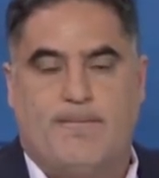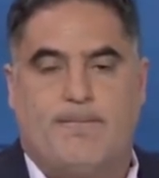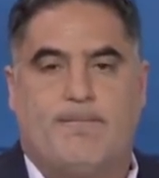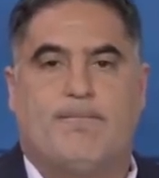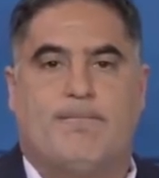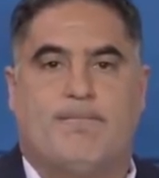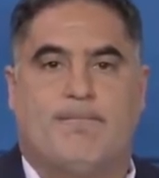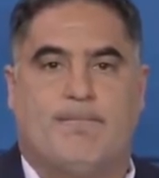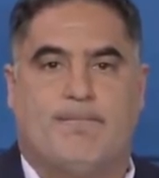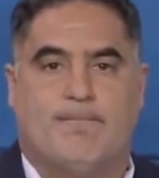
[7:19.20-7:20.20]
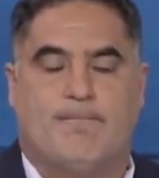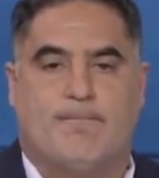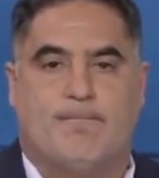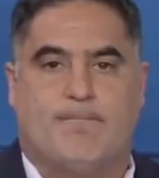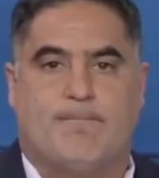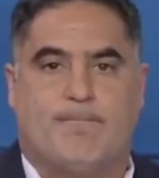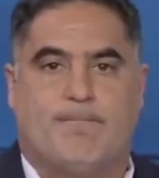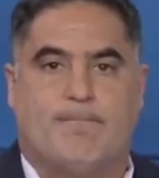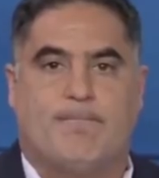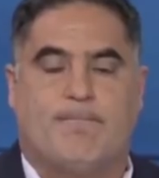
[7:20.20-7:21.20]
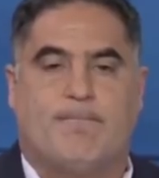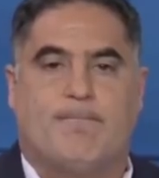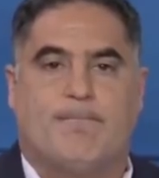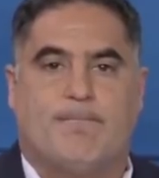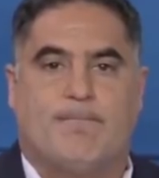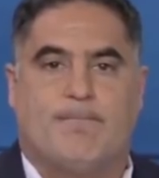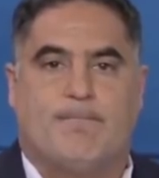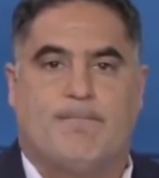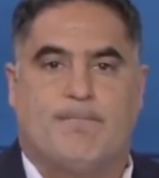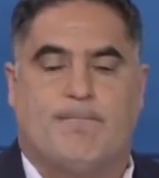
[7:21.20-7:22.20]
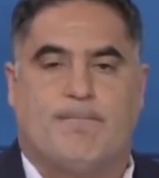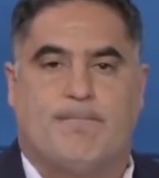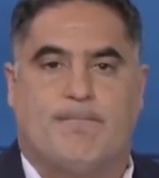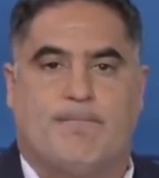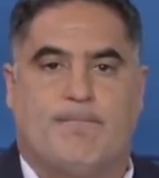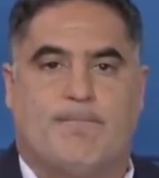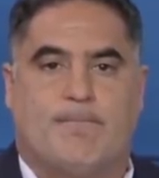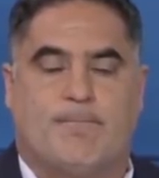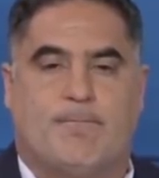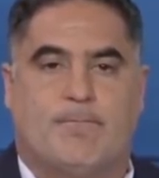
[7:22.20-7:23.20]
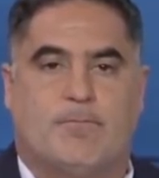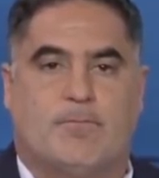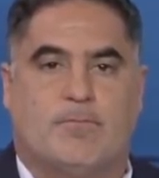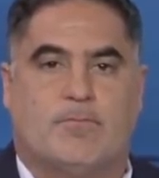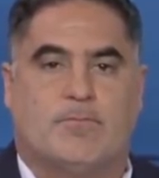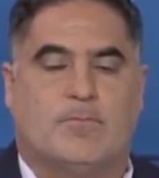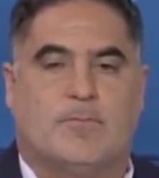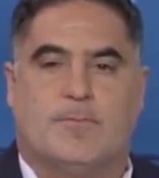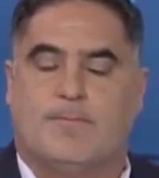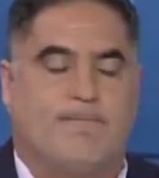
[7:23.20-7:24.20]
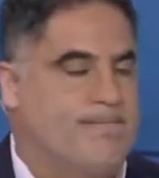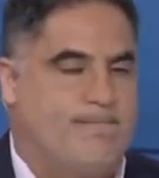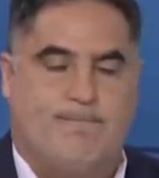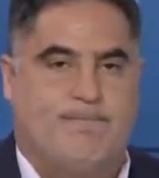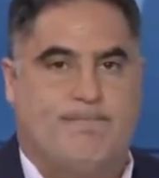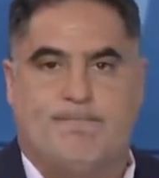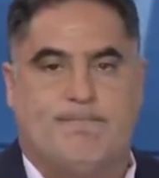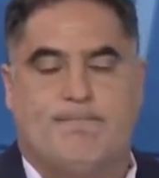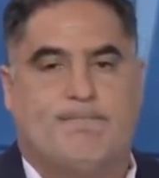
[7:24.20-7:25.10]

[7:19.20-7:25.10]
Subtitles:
No words are spoken by the person on screen.